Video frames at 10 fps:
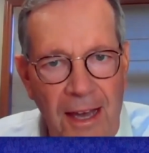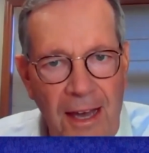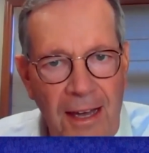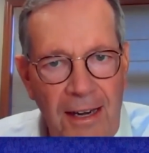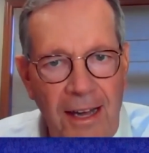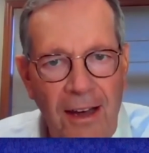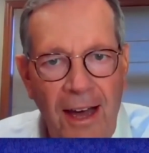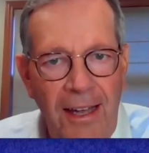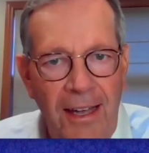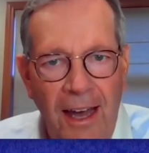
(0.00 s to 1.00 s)
Now,
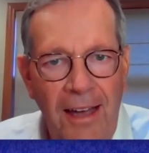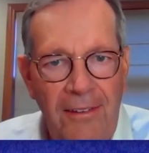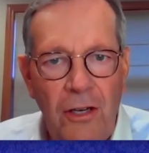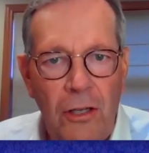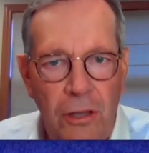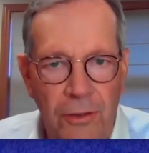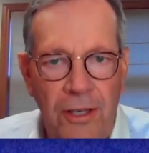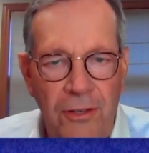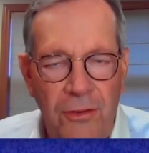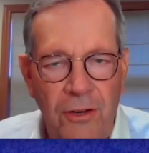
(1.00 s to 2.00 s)
I
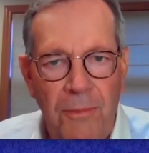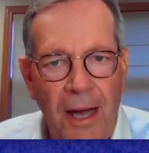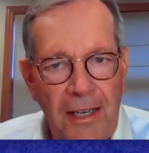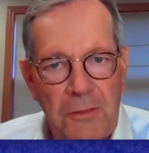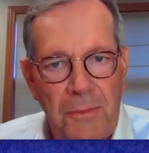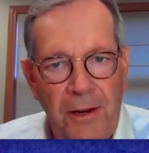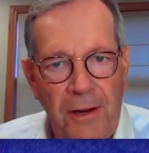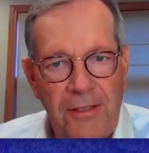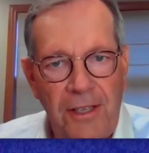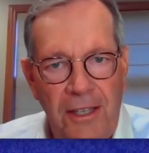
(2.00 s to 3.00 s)
concluded in my
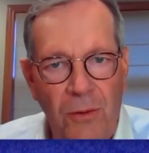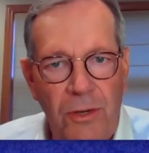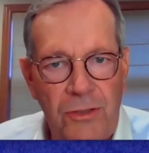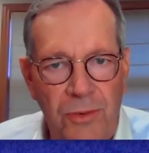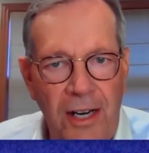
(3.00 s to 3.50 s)
experience that there were